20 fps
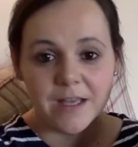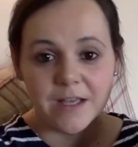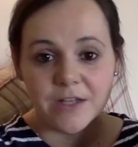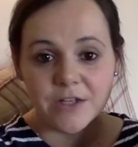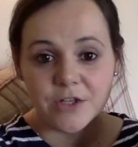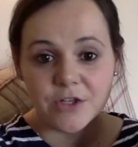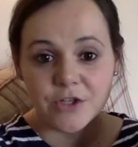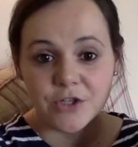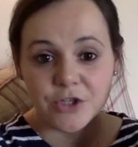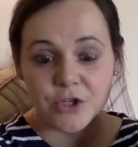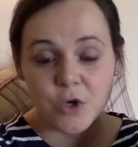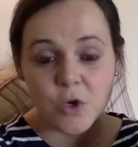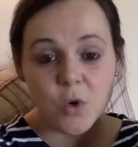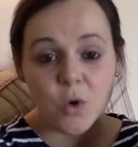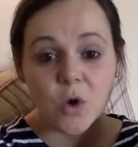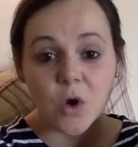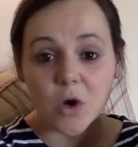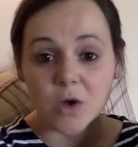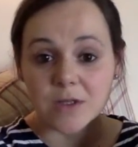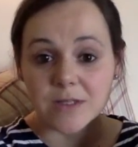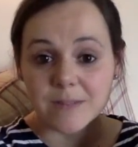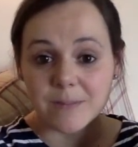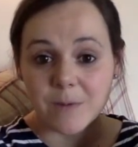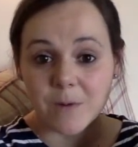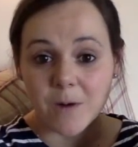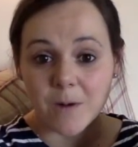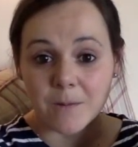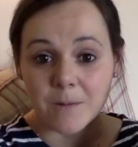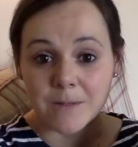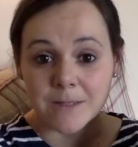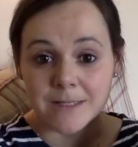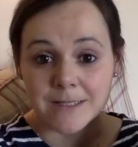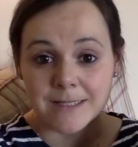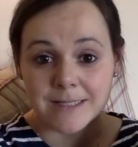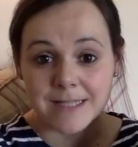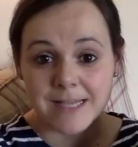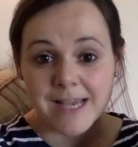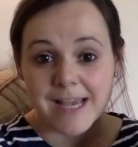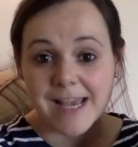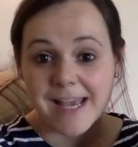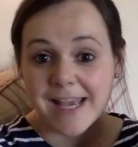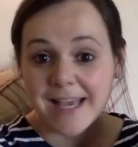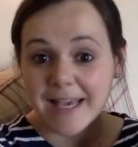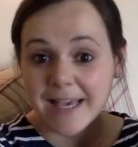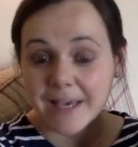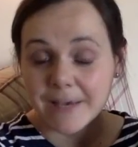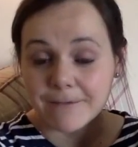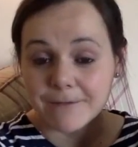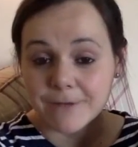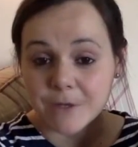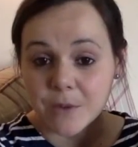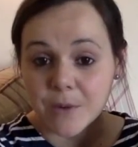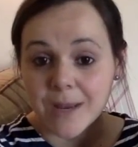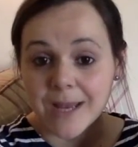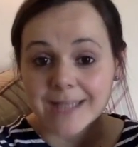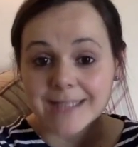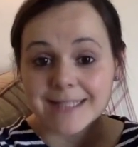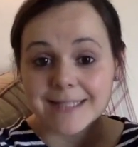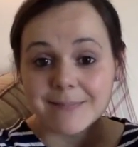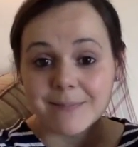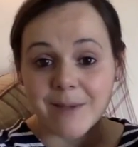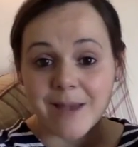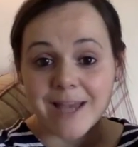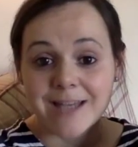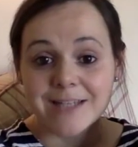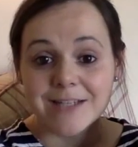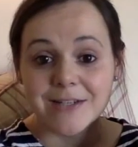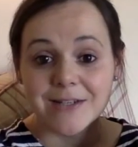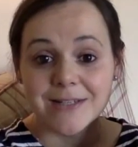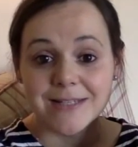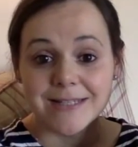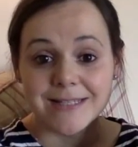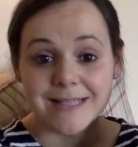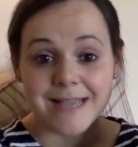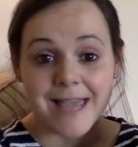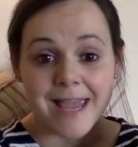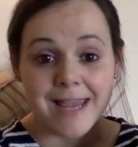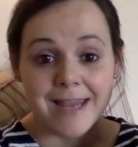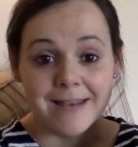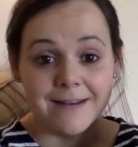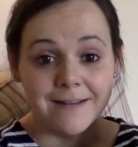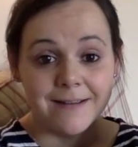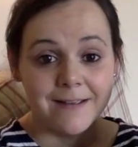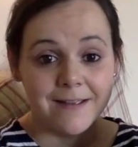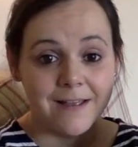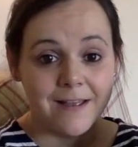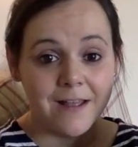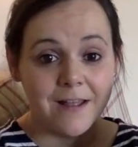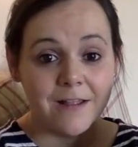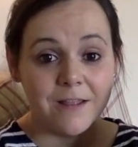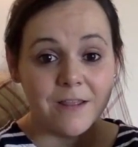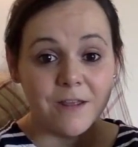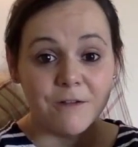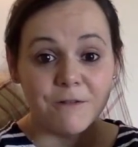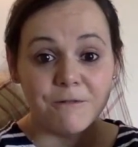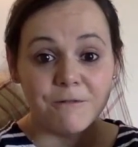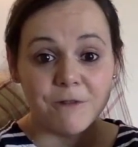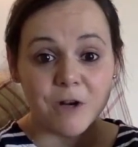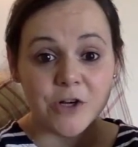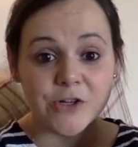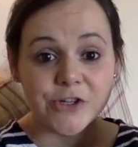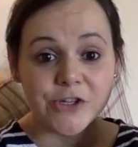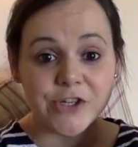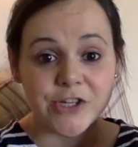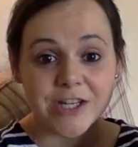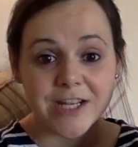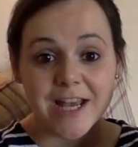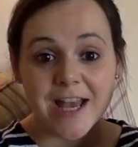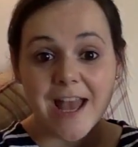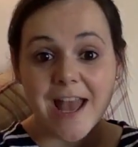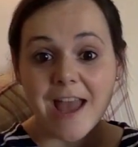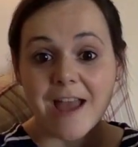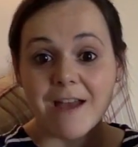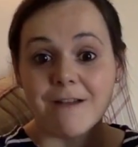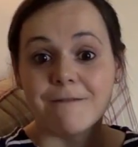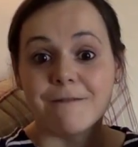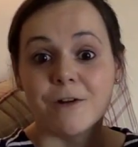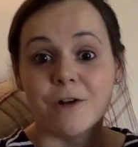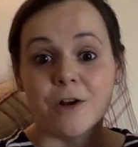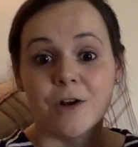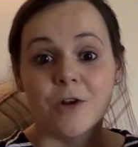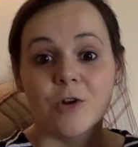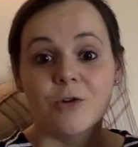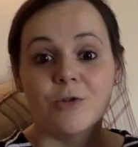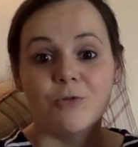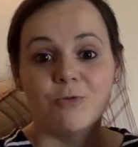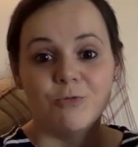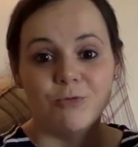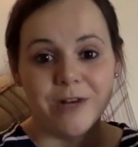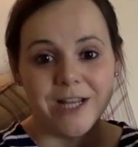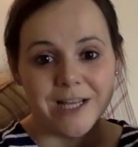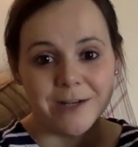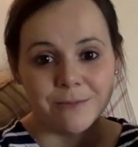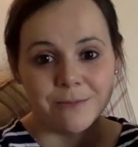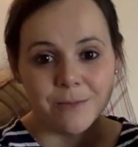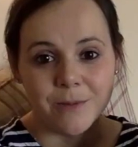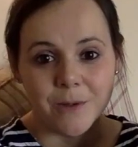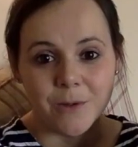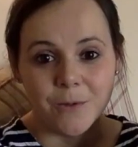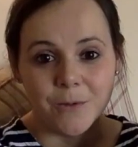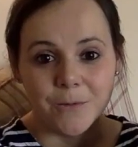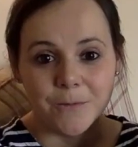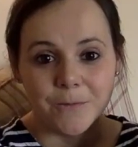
To show God's promise, he gave Noah a special sign, the first ever rainbow.